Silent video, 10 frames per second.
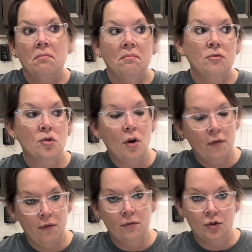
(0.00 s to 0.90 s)
drove
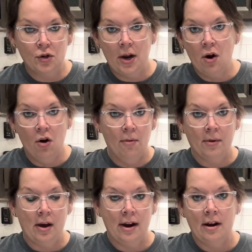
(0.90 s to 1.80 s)
straight home,
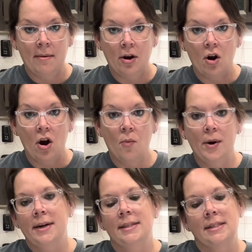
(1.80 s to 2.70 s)
got out of my car and
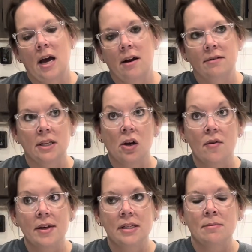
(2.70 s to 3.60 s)
went inside, and I was like, oh,
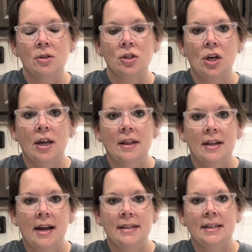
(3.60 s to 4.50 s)
that smells good. And the
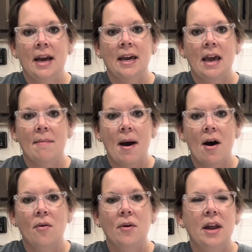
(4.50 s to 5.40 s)
next day I came
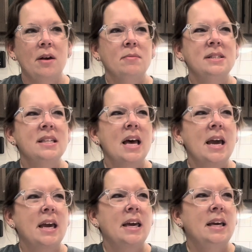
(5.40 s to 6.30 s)
out and it was
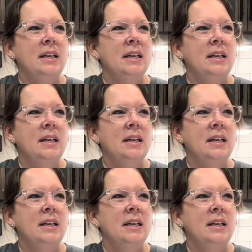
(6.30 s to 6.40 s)
like,